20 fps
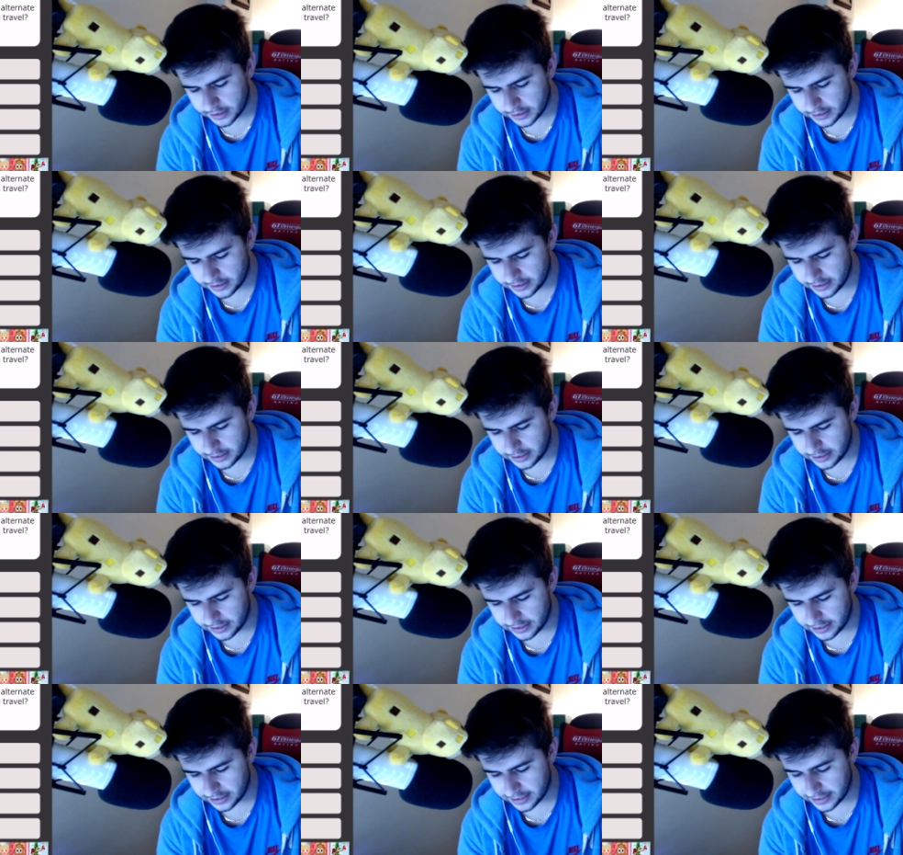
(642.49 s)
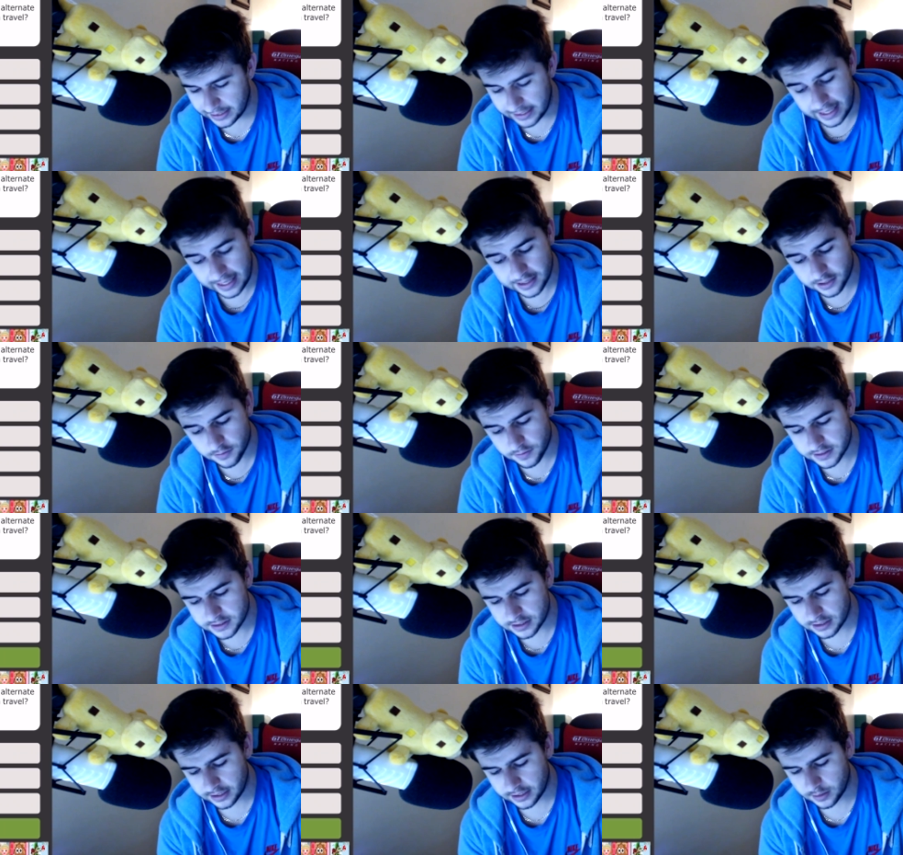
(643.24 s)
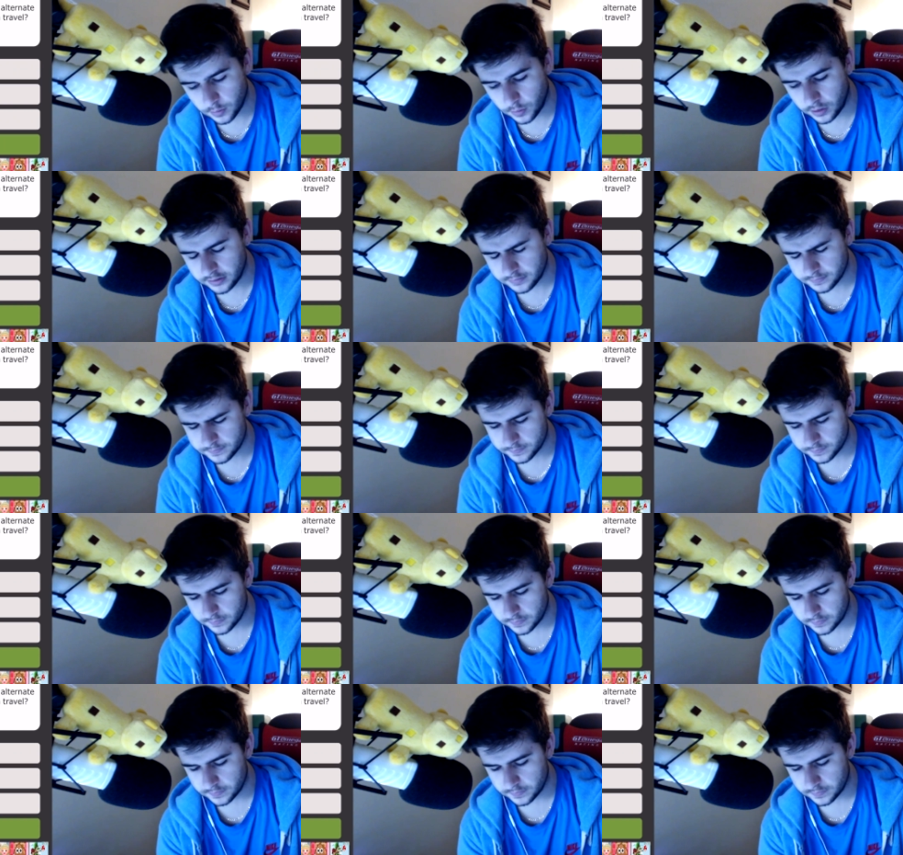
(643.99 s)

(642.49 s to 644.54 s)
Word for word: The nether is another one.